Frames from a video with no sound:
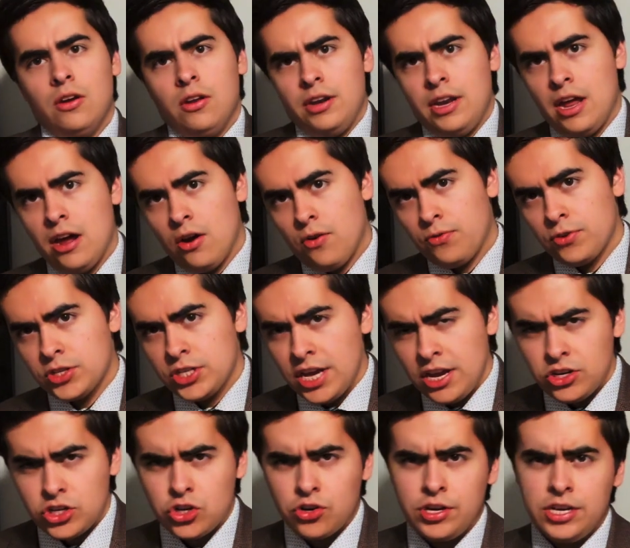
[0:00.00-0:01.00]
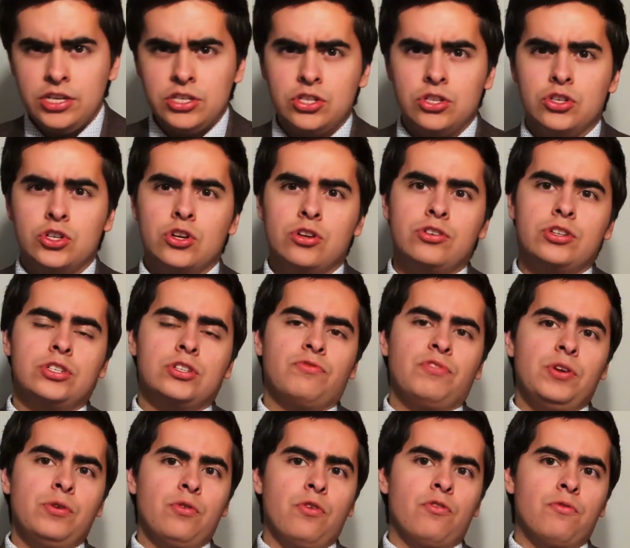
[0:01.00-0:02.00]
Now, for centuries, the Church's
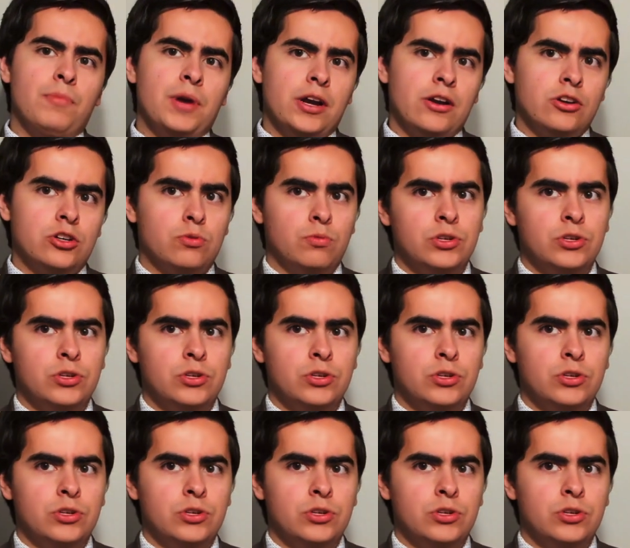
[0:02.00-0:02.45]
view of marriage